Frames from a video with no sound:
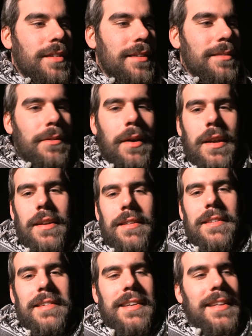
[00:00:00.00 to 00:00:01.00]
and it was great
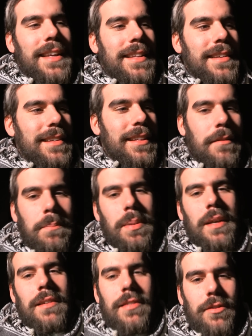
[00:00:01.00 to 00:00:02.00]
to see like this kind of big,